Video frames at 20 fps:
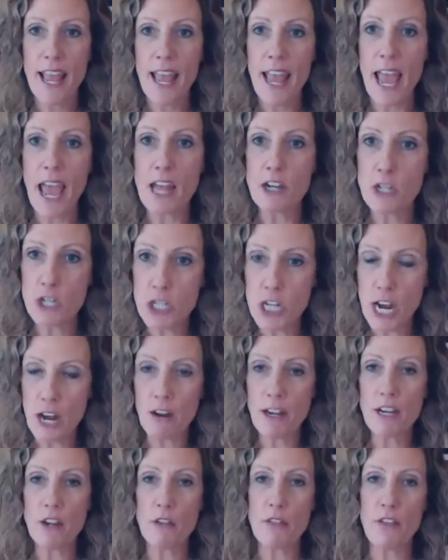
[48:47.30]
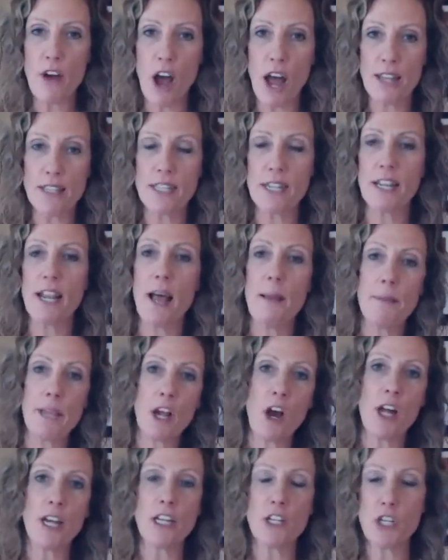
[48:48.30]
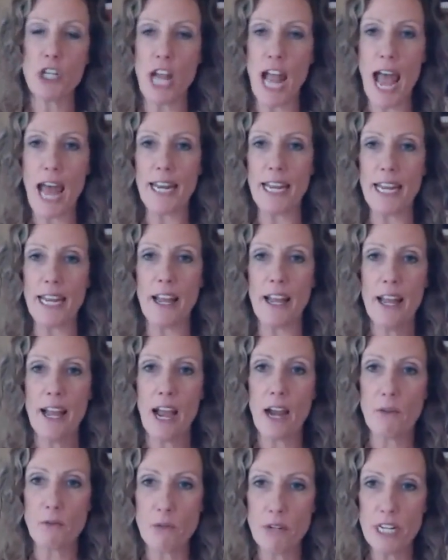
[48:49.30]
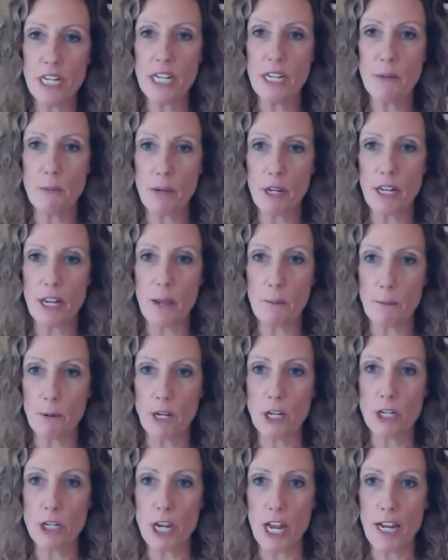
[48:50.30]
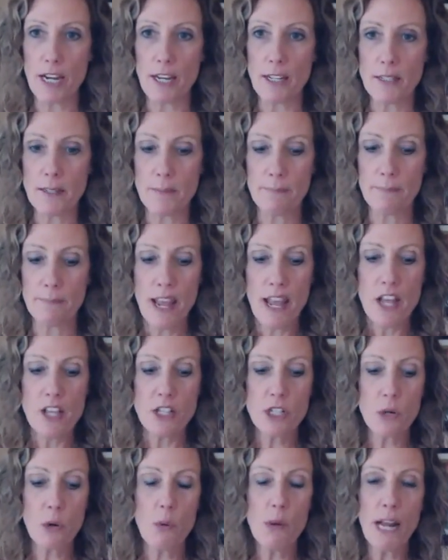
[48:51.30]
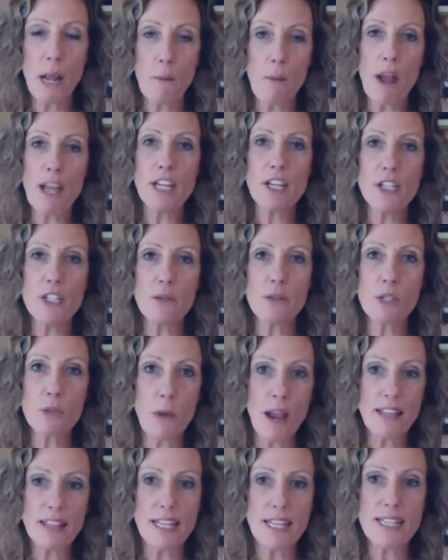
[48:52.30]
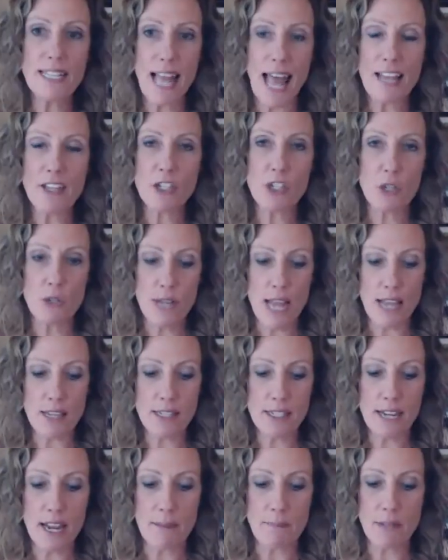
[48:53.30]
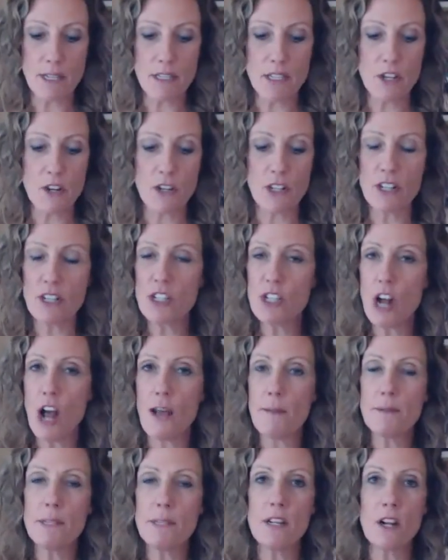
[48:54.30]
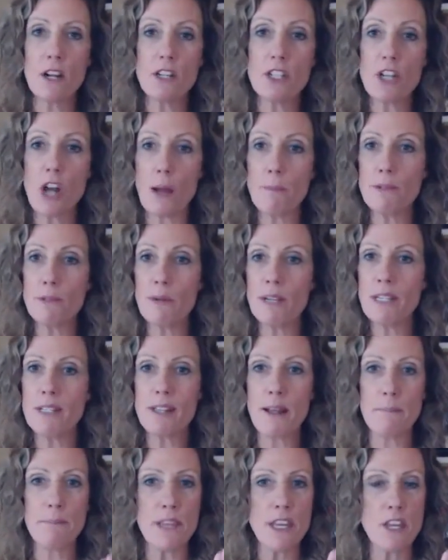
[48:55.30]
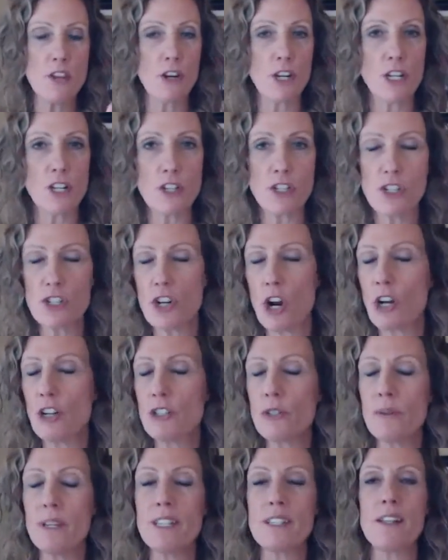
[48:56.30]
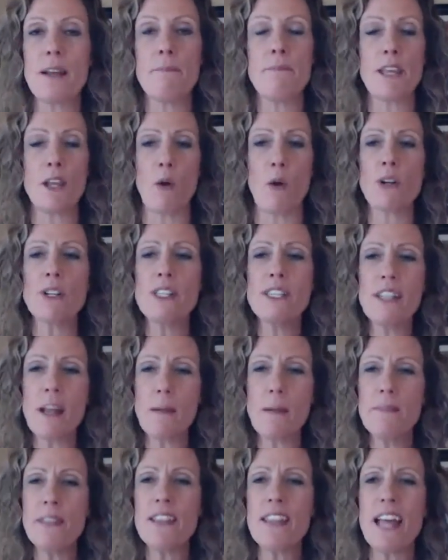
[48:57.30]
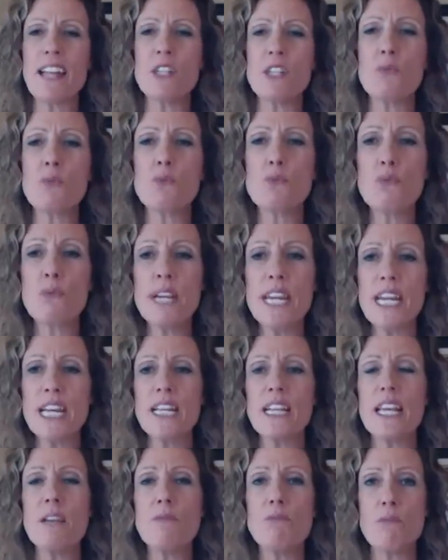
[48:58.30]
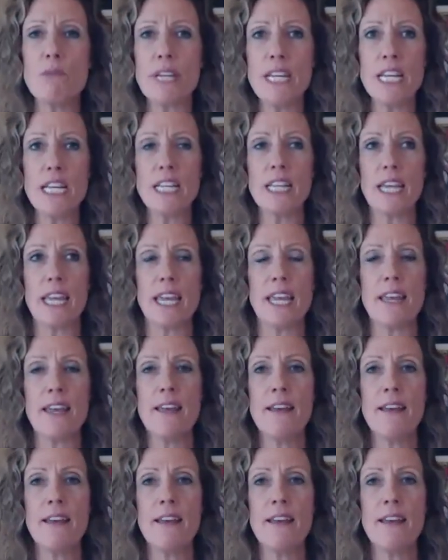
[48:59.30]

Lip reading: and sharing your thoughts and coming on and chatting. I really, really appreciate it. So what I want you to do is write these last 2 yes statements. You're going to stop doing something. You're going to start doing something, or something that's really, really,